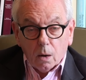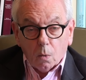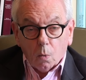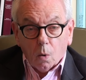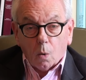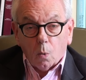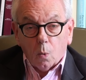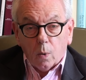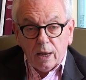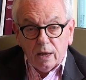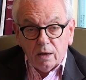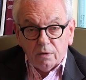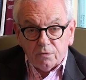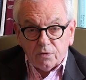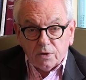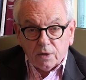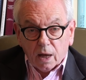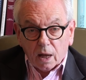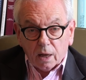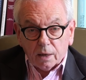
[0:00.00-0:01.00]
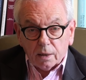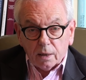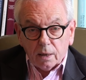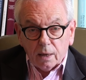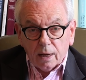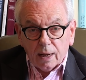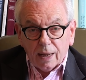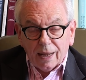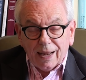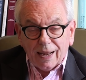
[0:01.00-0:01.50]
What we have done
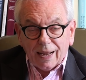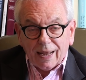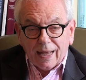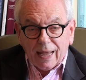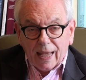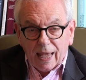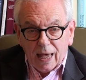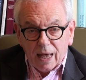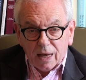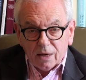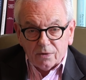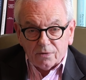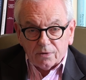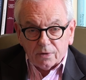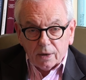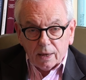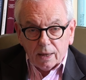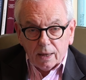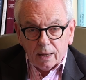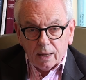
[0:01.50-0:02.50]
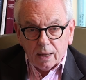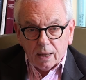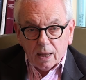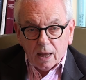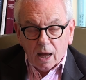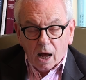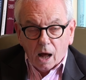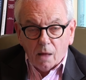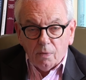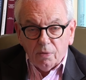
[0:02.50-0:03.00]
carelessly,
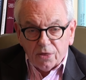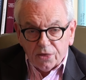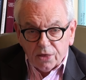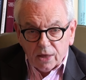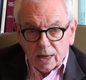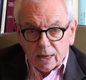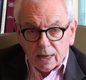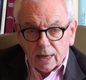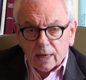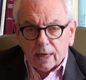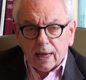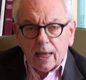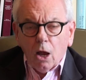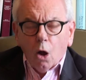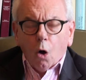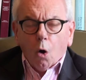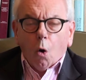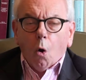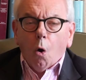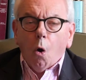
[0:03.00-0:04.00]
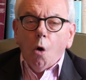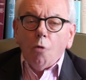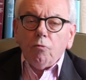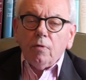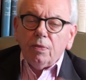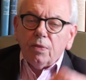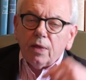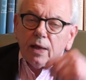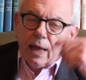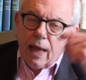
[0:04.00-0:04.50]
unthinkingly, or
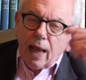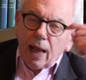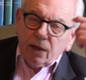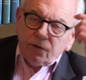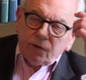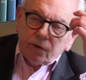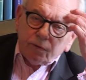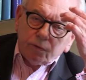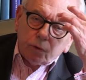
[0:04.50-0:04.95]
in the case